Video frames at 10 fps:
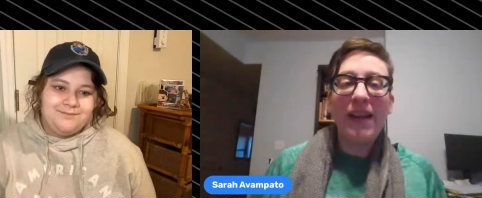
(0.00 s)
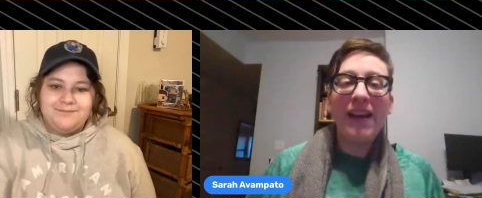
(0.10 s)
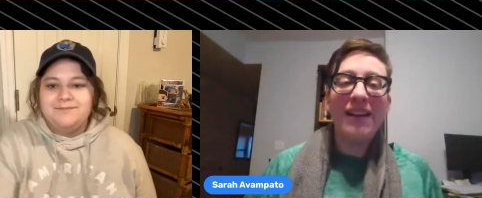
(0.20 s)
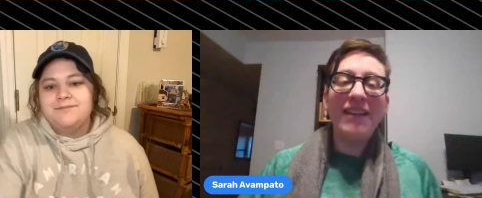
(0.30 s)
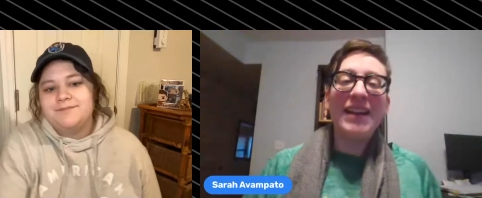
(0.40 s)

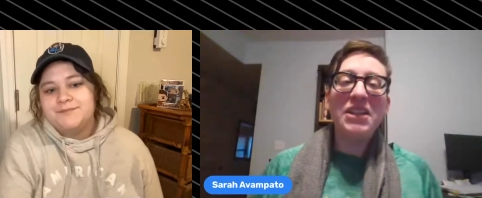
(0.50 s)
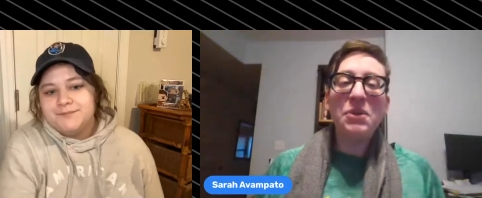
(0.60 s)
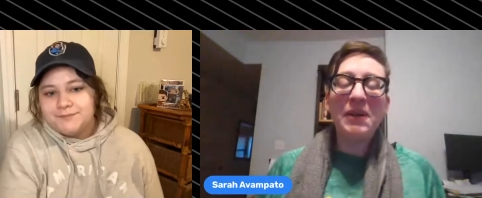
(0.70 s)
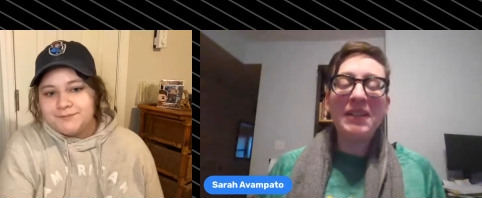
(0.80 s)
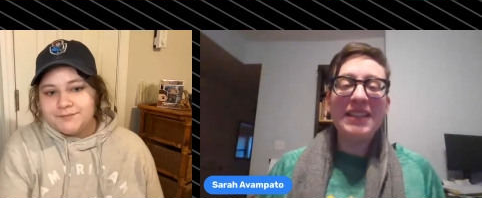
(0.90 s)
Speaker 1: All right,
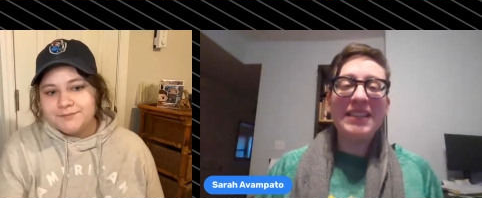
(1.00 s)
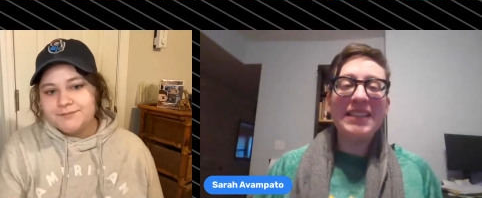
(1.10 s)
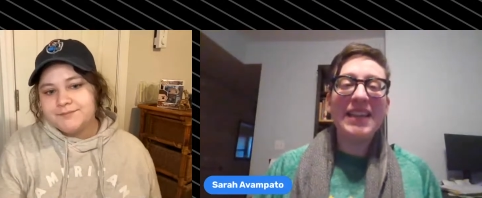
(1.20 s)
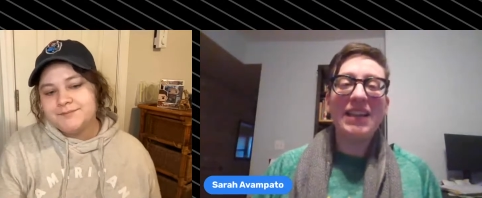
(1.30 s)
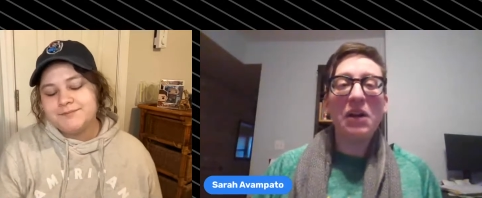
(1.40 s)
you are
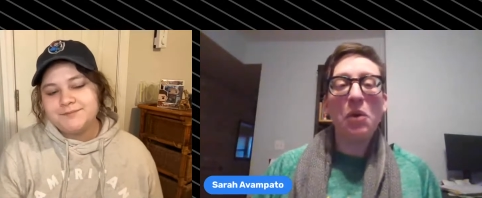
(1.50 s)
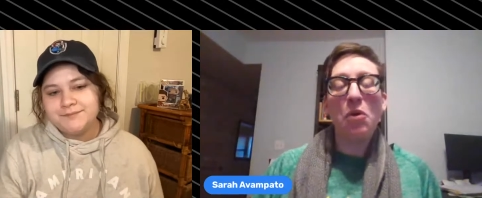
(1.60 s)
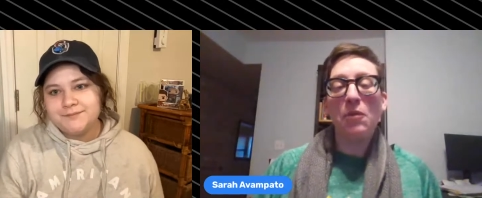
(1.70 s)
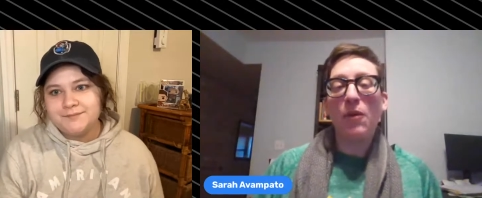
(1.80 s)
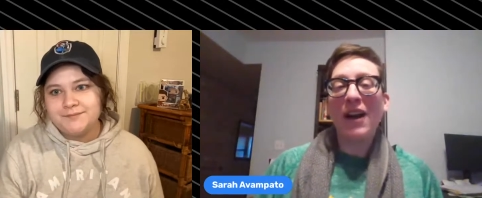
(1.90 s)
listening
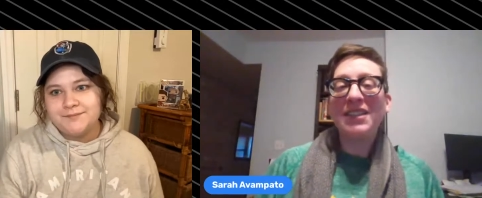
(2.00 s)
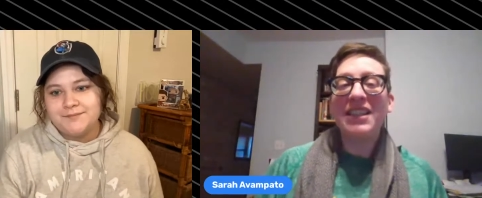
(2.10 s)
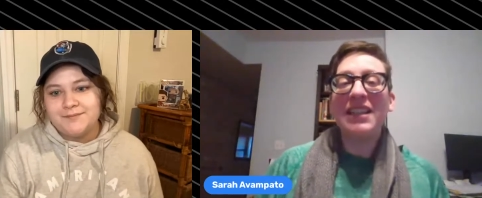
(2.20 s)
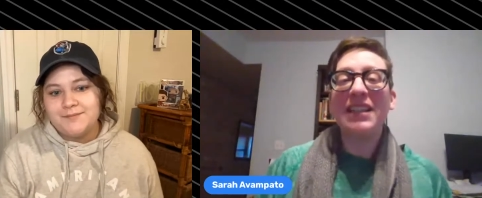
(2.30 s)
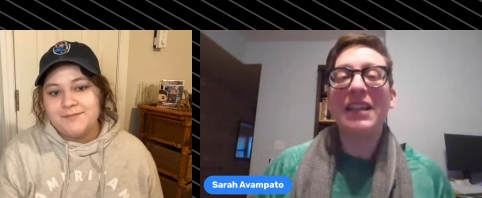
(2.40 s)
or
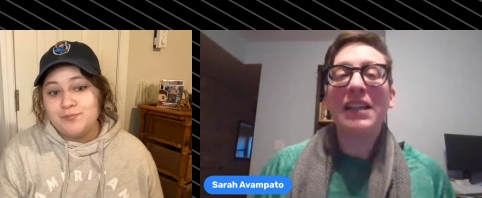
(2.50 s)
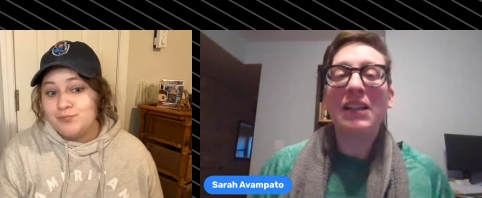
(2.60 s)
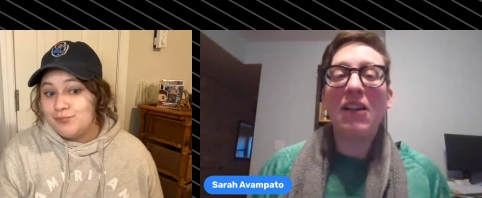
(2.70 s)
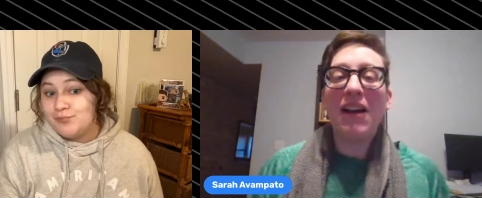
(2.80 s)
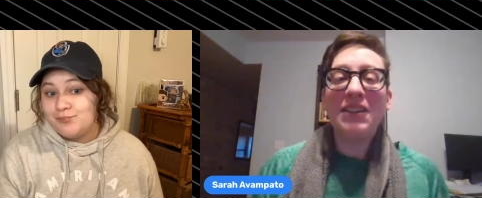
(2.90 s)
watching
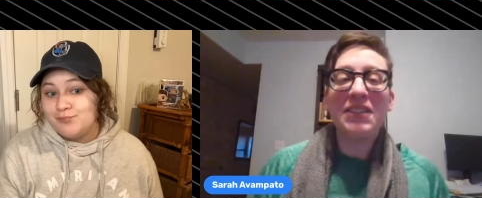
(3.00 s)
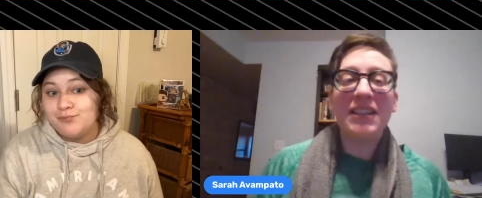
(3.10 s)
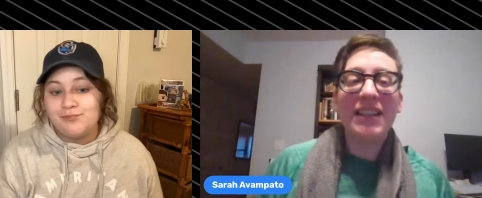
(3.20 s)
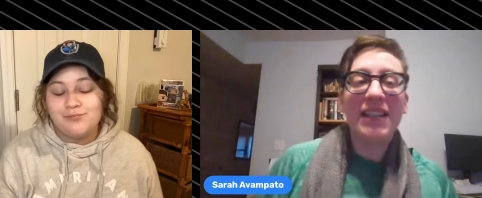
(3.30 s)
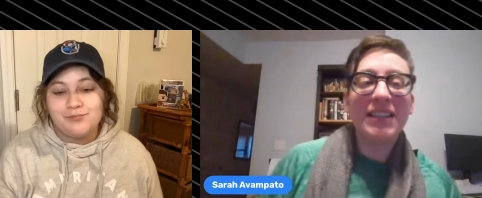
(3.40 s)
Locked
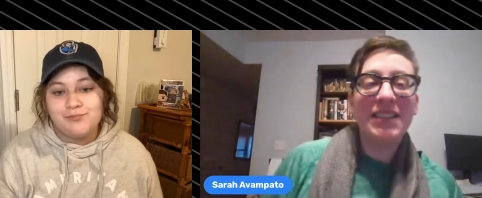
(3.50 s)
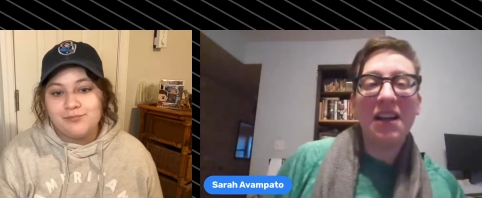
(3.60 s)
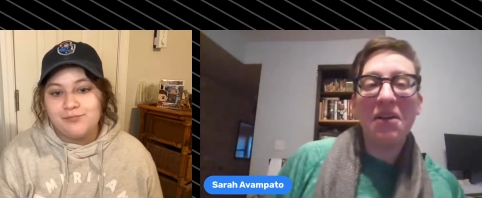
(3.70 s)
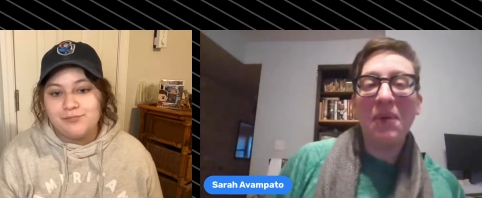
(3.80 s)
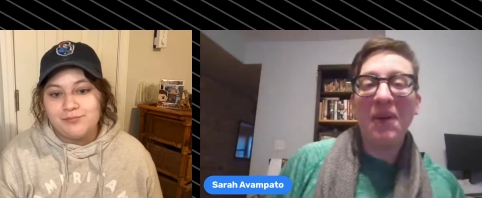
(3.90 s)
On
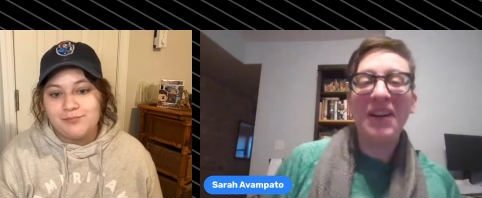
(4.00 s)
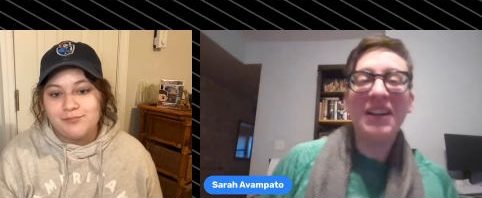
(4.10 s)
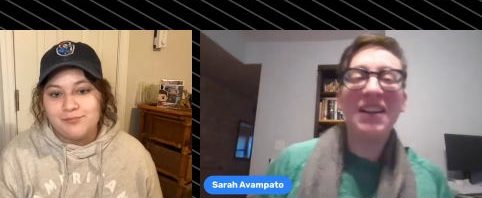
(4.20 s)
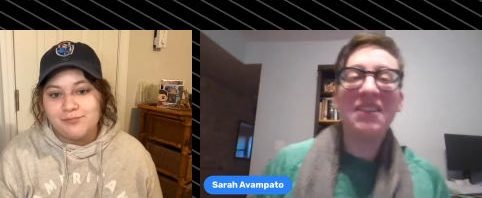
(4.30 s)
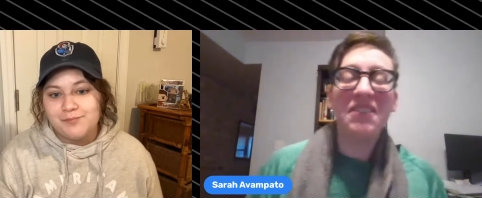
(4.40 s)
NHL,
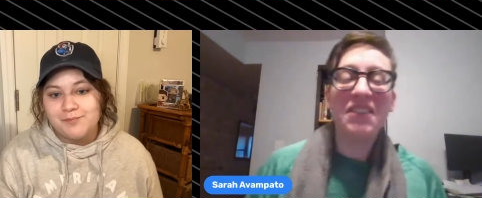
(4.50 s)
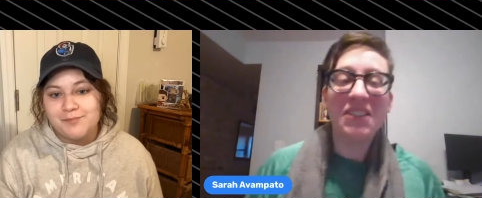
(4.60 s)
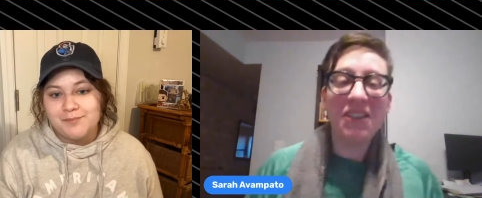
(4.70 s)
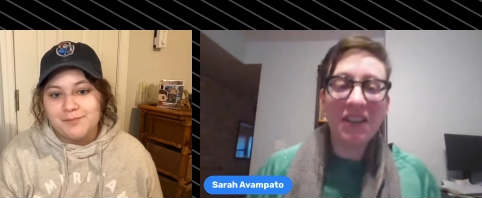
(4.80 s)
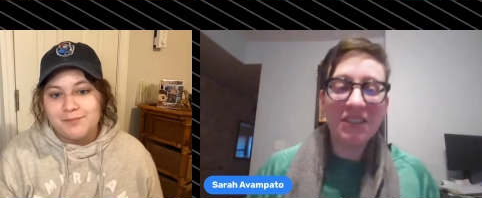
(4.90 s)
part of the
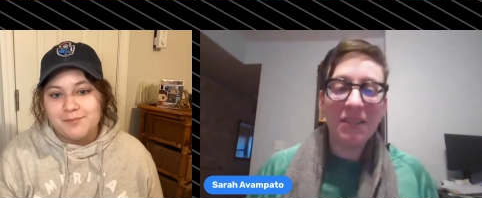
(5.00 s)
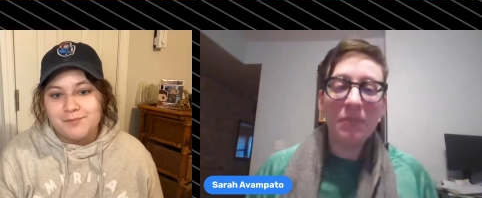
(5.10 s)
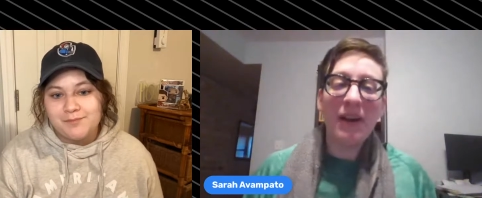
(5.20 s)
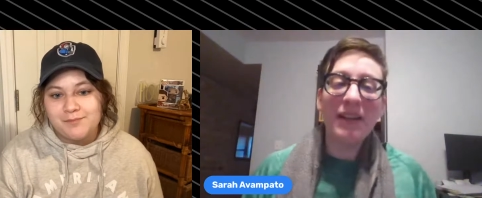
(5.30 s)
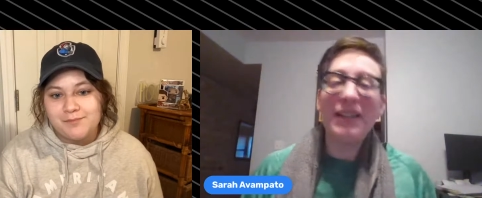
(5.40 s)
Locked On
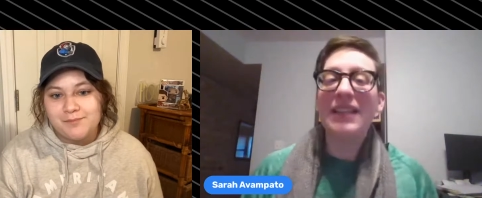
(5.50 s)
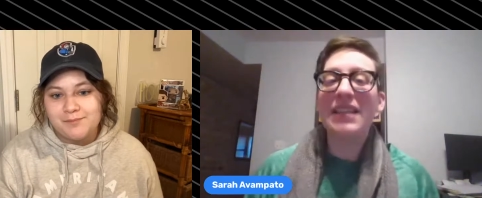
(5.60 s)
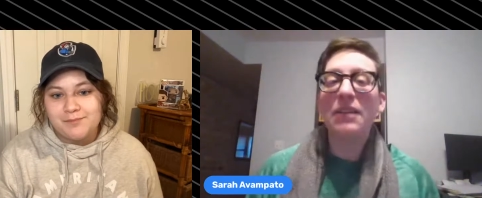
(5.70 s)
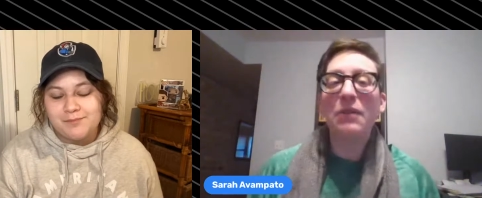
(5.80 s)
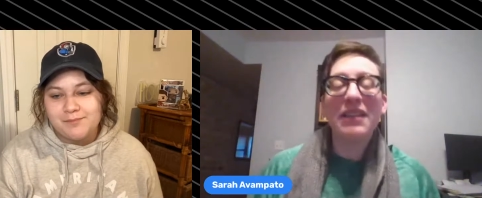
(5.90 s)

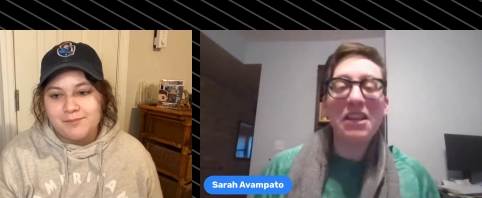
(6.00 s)
Podcast Network.